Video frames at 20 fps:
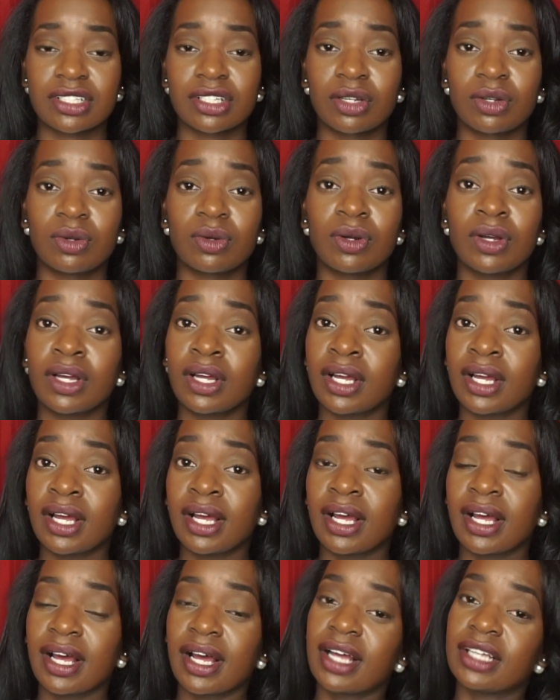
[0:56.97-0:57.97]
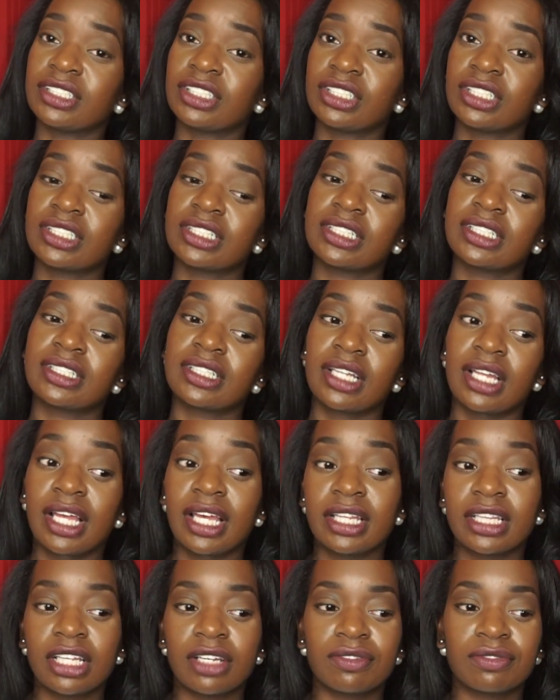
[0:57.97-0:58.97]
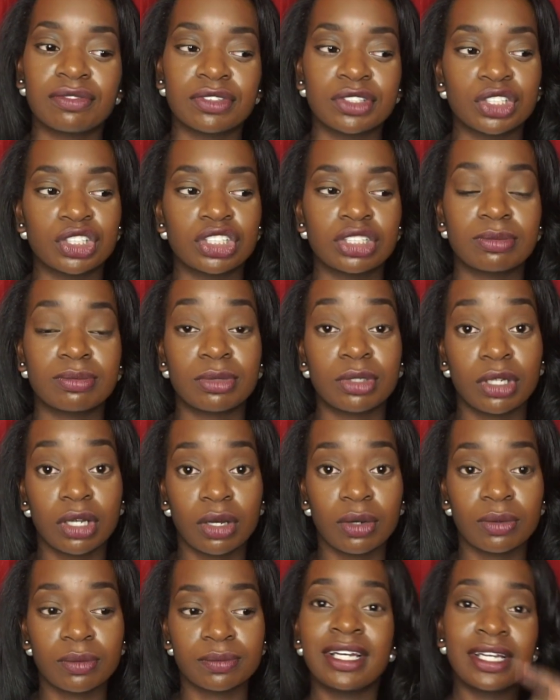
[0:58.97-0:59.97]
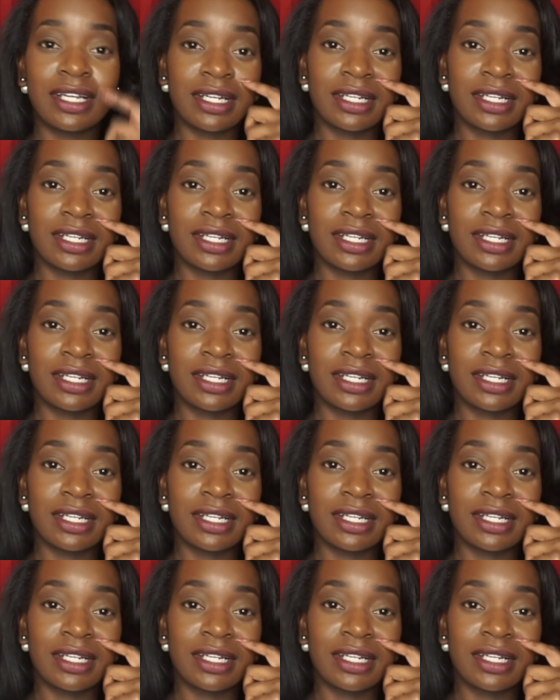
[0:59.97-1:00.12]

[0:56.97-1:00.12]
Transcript: So I just let that friendship go.